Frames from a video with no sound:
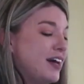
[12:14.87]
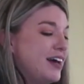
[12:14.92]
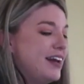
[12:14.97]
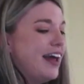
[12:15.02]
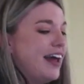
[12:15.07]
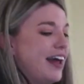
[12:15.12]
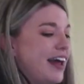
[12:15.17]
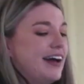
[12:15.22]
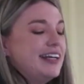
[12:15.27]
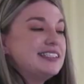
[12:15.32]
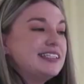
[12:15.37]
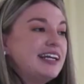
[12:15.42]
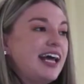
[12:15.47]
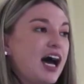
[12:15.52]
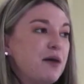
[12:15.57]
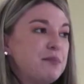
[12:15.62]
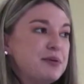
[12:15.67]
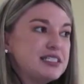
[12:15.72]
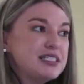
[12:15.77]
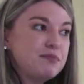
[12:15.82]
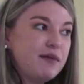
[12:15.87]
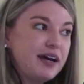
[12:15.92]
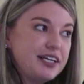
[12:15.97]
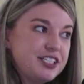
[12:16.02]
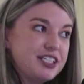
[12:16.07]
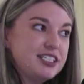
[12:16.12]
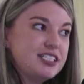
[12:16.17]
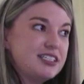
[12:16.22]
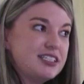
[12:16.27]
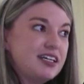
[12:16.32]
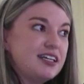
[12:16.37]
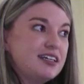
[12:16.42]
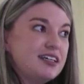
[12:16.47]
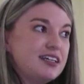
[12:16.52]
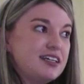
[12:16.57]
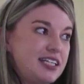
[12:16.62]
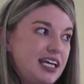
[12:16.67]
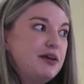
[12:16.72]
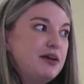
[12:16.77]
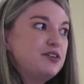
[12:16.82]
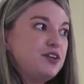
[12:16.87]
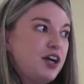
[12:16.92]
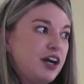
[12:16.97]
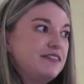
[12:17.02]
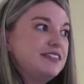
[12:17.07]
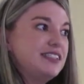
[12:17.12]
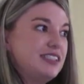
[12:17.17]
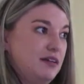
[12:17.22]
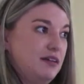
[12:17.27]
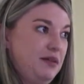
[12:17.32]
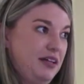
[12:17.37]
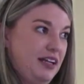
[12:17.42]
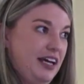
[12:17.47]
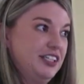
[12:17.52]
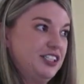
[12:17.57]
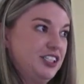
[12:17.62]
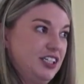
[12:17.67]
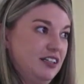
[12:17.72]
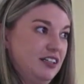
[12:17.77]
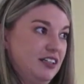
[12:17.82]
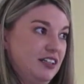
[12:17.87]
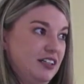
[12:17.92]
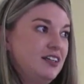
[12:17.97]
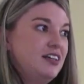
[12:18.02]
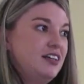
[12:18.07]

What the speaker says: Now, it doesn't help as much as the tibial nerve stimulation.